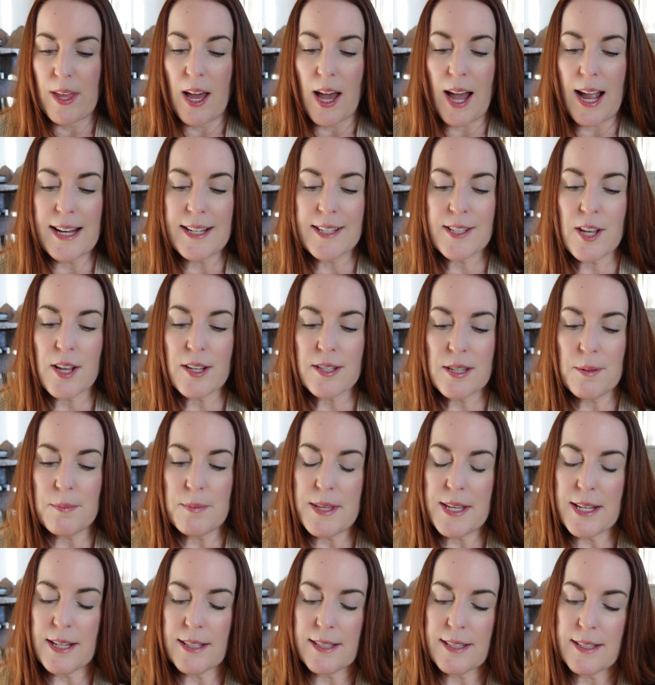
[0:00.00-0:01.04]
I saw
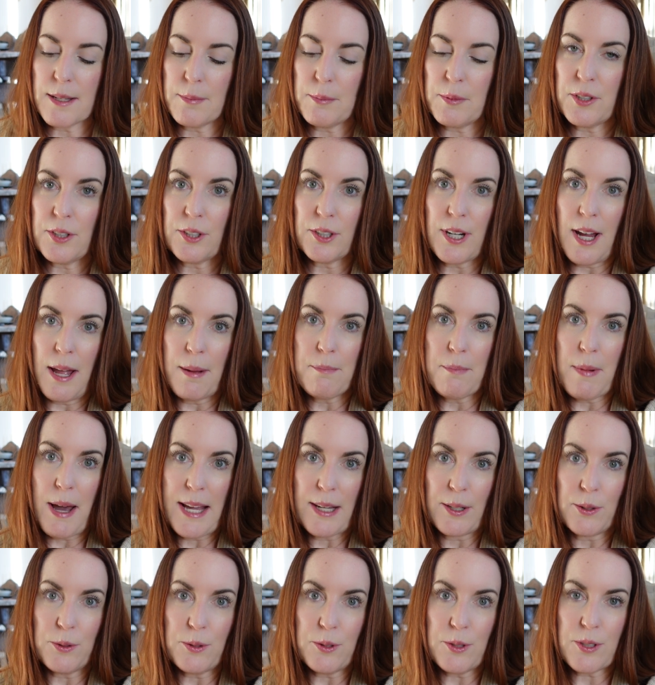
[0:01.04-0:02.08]
something similar at
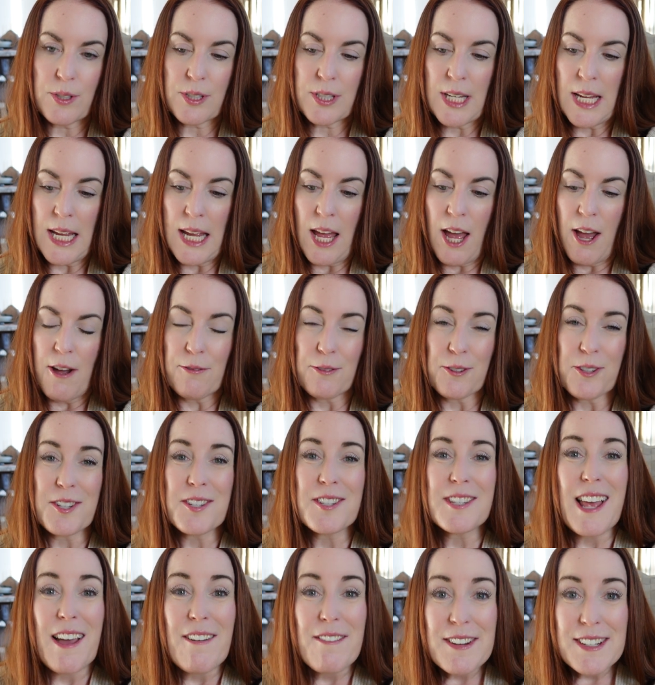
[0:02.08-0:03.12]
Michael's for
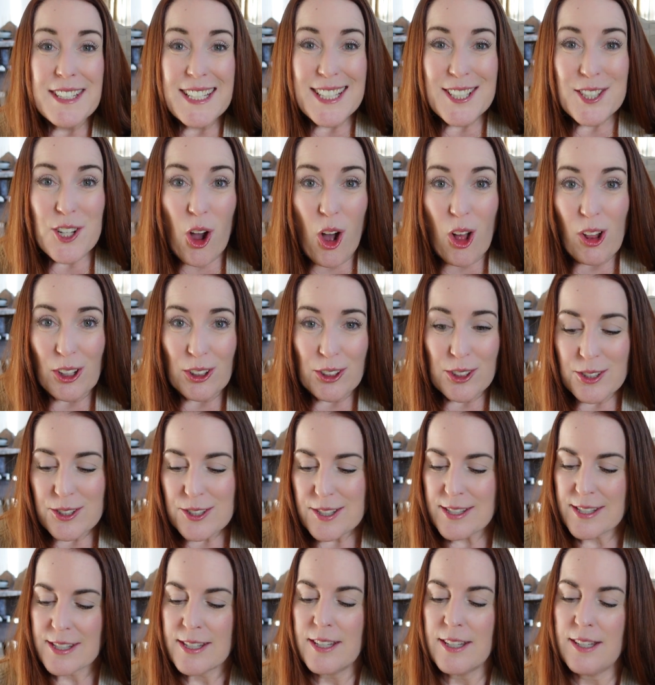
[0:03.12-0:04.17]

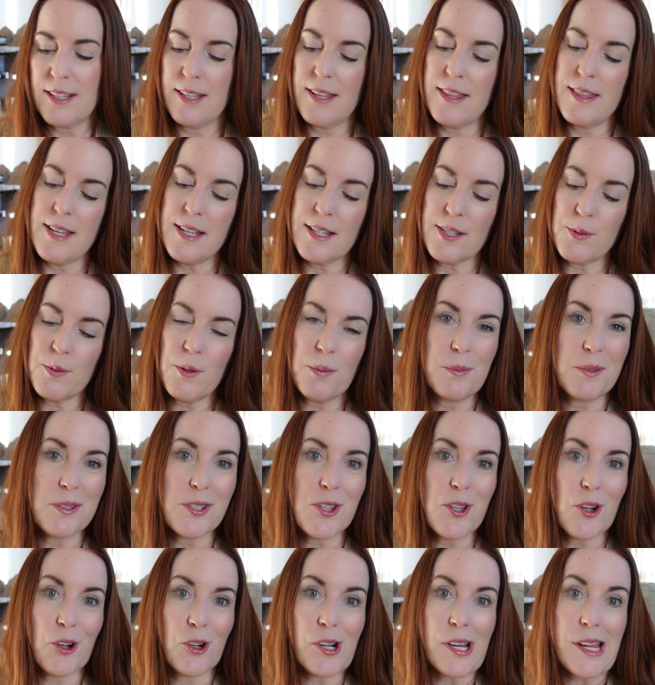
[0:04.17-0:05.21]
$70. This one was
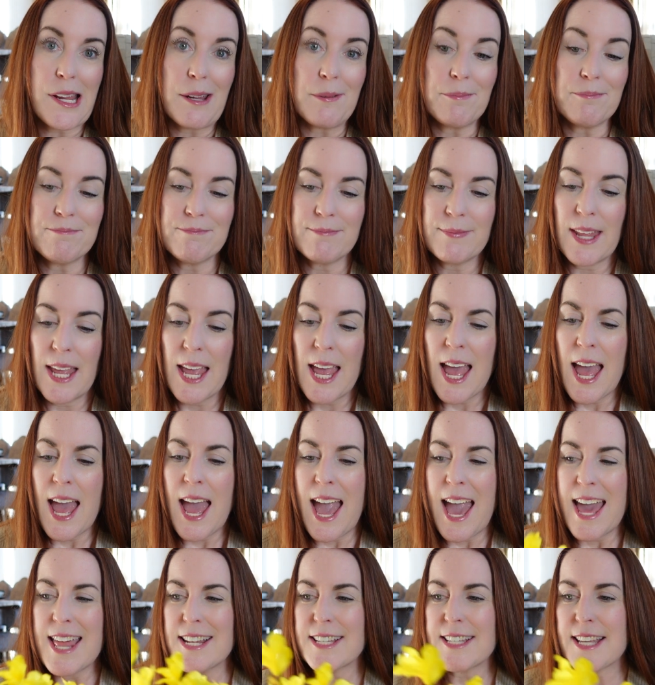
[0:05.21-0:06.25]
$30.
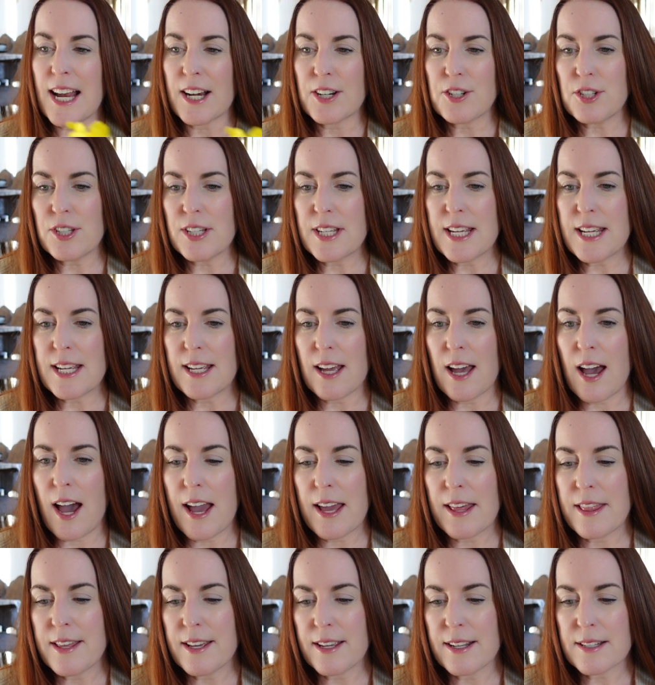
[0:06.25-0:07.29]
And it's actually, I
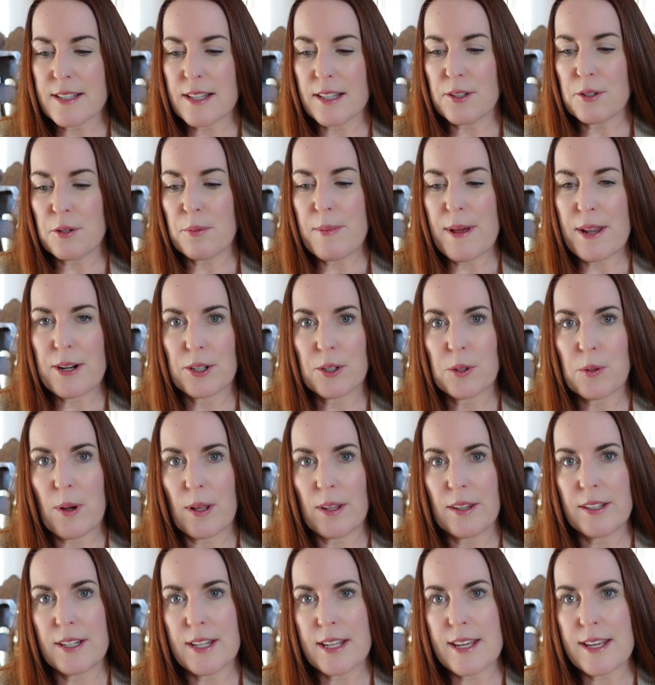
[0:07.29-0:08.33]
think it's a little better
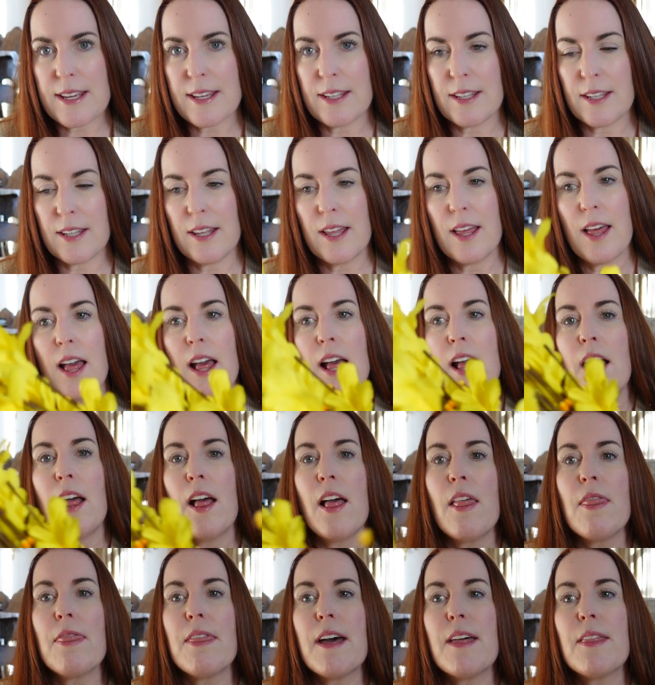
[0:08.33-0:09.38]
quality
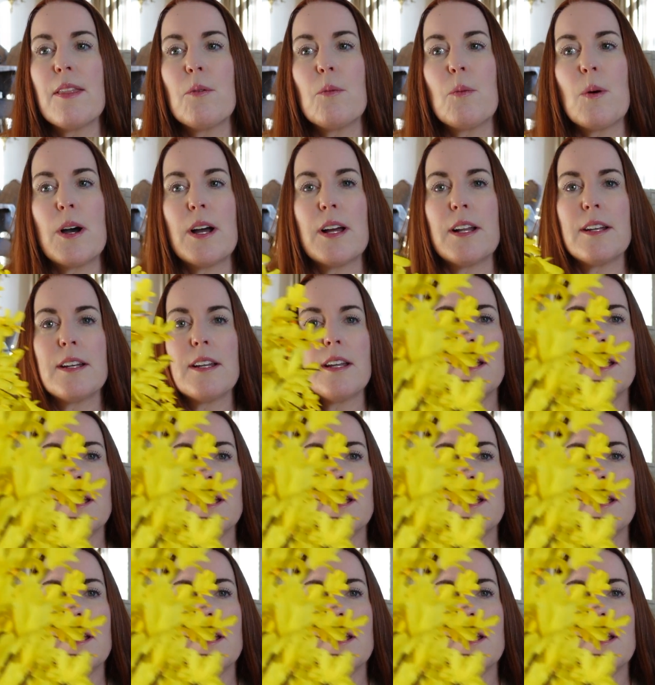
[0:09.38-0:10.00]
than the one